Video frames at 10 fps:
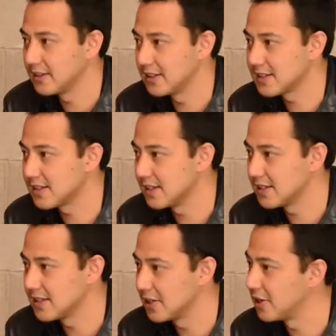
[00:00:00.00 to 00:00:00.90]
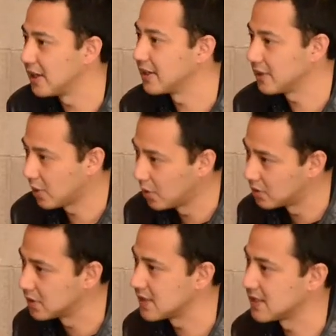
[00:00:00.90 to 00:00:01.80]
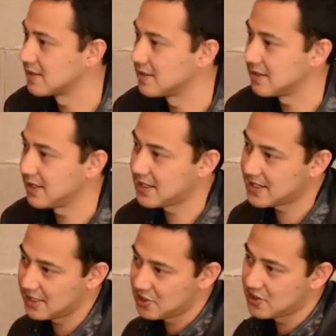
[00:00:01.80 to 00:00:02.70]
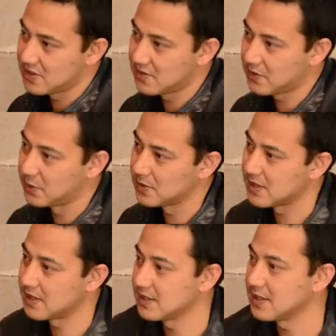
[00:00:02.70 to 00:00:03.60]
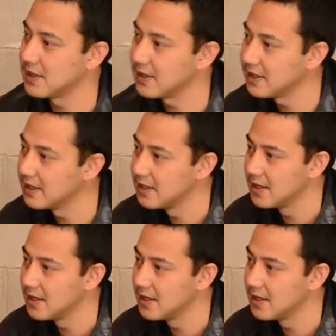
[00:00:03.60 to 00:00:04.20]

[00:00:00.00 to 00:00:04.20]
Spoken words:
It's like chords and extensions of chords and things like that.